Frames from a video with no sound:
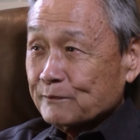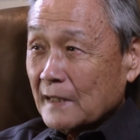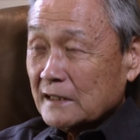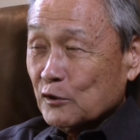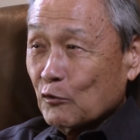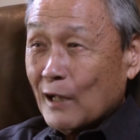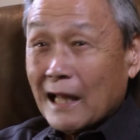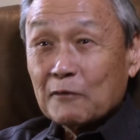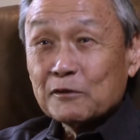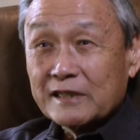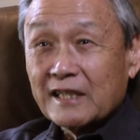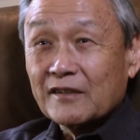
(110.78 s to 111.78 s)
so while I
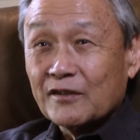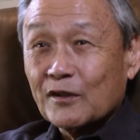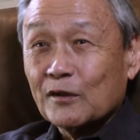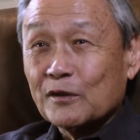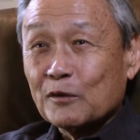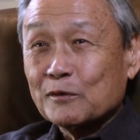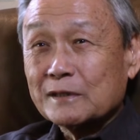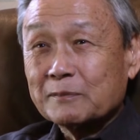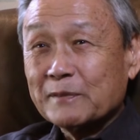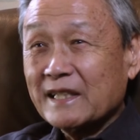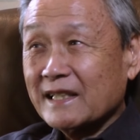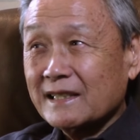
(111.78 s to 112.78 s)
was there, though, there was
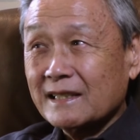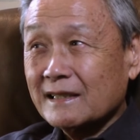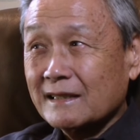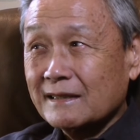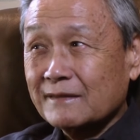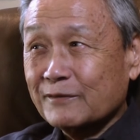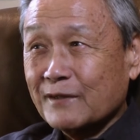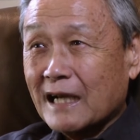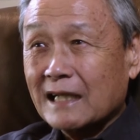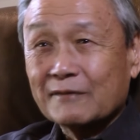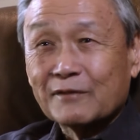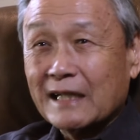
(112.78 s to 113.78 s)
beginning of
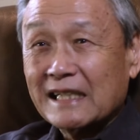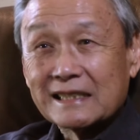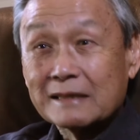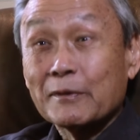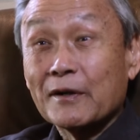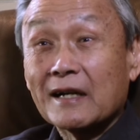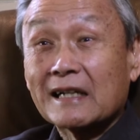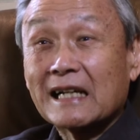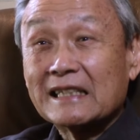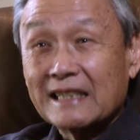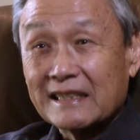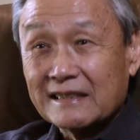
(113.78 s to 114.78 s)
kind of an Asian American
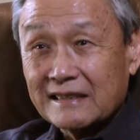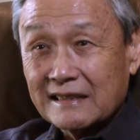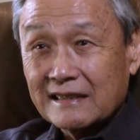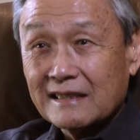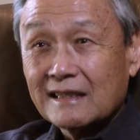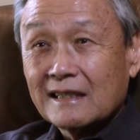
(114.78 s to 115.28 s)
identity.